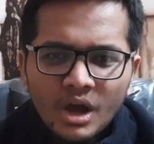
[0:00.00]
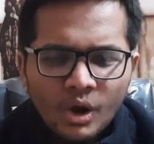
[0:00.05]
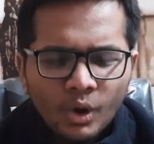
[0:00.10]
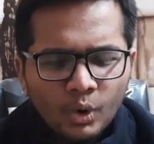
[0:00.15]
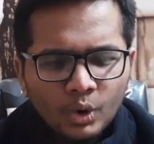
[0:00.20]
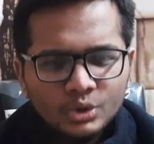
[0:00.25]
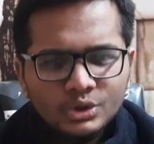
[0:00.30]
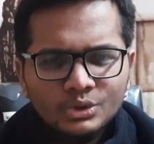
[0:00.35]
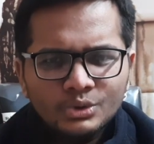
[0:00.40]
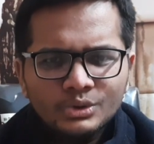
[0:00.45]

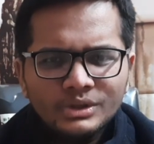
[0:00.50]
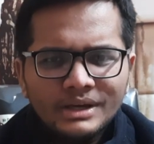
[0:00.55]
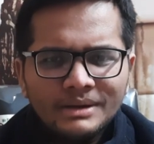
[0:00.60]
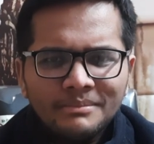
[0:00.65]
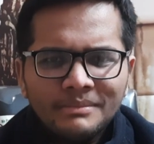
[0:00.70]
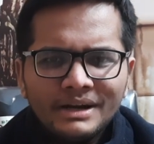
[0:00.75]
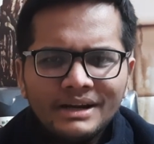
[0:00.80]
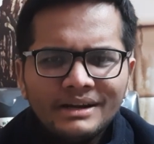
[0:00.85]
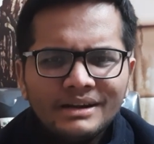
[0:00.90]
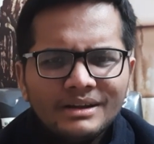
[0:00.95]
Go through
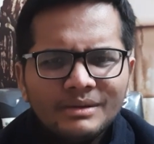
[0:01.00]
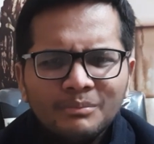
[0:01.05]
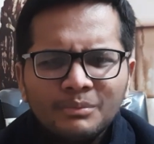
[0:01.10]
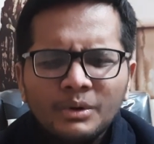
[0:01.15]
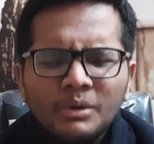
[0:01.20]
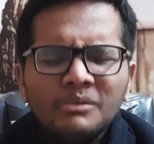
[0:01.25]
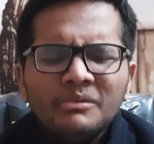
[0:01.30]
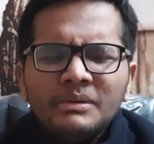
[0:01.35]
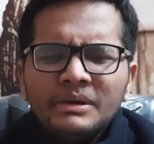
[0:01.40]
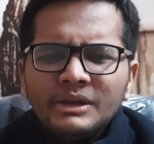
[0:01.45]
them and
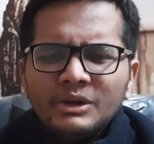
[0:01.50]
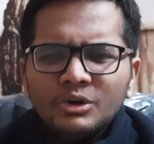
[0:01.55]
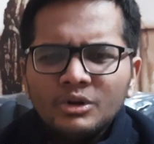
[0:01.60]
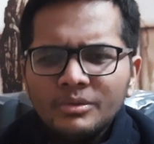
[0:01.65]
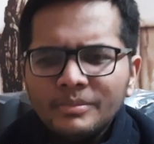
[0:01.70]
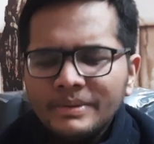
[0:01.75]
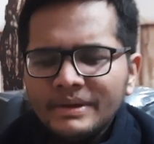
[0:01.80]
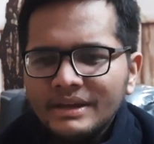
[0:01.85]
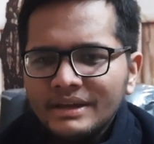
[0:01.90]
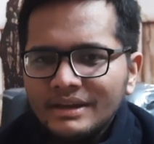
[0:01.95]
probably you will
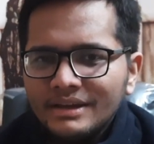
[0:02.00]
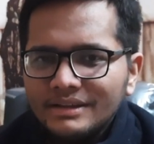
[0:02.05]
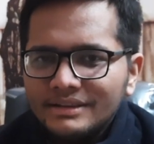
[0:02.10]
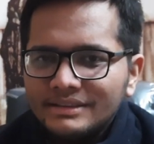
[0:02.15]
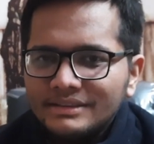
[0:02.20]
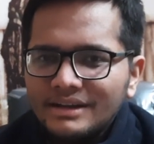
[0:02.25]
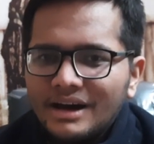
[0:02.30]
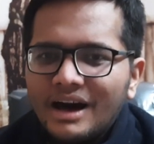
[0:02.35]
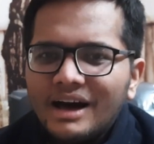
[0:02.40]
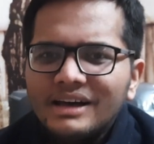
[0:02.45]
be
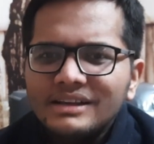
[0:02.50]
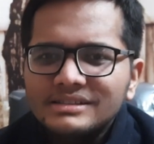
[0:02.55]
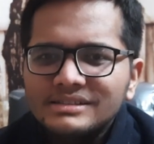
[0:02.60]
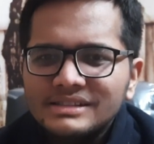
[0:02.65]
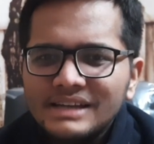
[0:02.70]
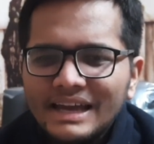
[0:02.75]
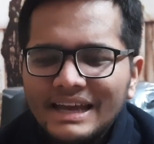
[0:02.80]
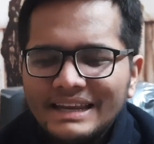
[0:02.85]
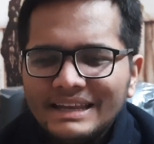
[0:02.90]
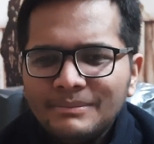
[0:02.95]

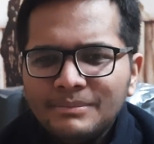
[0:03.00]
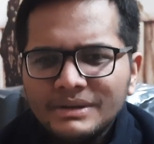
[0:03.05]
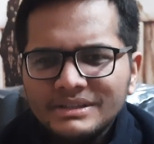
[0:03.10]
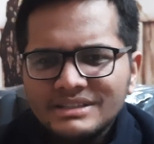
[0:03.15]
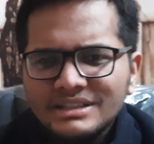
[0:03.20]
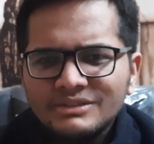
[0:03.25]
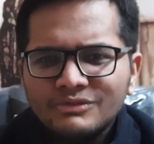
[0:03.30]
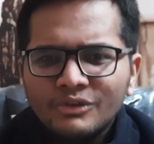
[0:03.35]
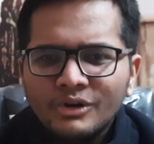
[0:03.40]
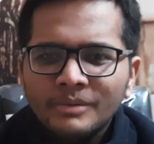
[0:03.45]
asked any
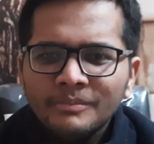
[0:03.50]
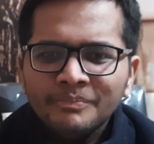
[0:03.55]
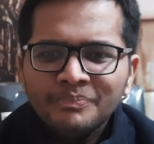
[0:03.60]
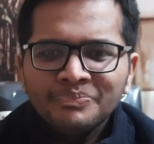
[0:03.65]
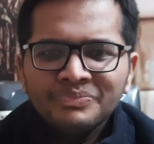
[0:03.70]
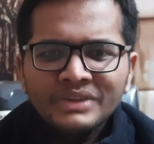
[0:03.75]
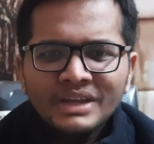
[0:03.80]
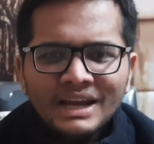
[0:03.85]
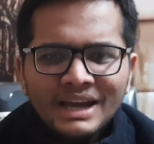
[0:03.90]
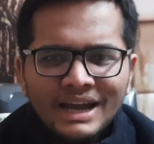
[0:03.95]
puzzles from
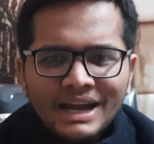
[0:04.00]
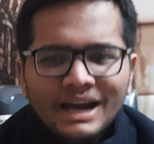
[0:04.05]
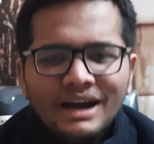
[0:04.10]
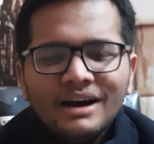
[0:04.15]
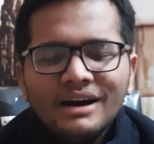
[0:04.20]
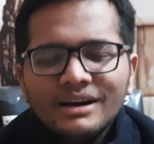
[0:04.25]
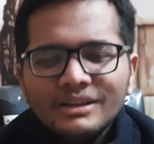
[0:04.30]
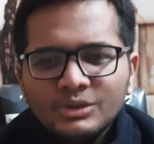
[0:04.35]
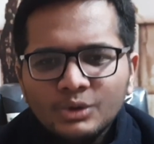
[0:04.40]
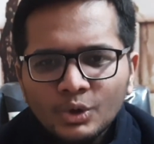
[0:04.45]

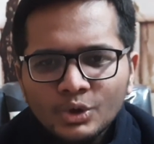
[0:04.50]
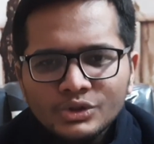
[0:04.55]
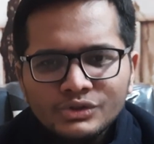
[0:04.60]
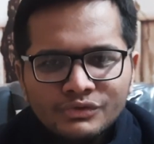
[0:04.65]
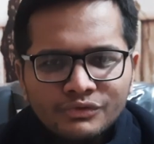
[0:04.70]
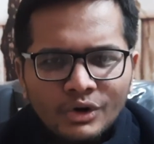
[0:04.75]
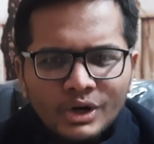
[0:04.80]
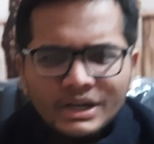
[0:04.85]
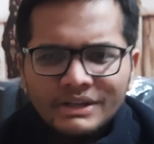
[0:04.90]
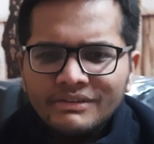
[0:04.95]
those
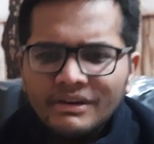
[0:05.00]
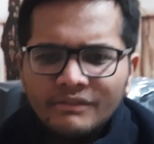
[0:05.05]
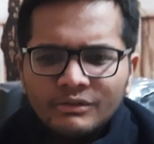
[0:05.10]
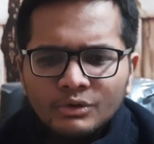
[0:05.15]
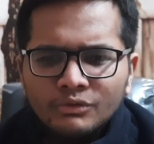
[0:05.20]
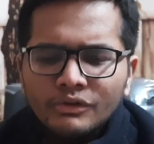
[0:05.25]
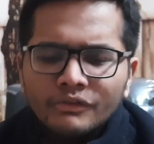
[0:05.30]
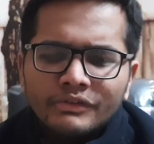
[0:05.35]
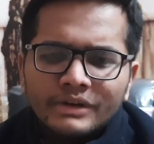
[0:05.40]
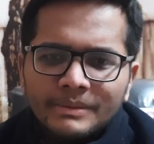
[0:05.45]
45
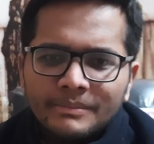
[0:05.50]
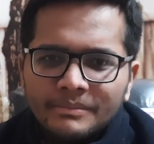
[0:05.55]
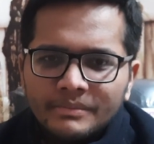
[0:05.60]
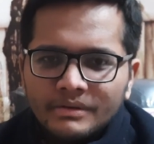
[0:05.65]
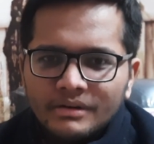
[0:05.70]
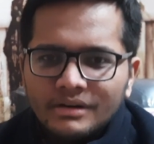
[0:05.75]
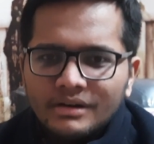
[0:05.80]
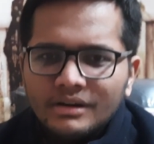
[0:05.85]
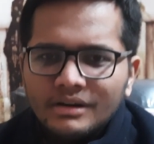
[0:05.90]
to 50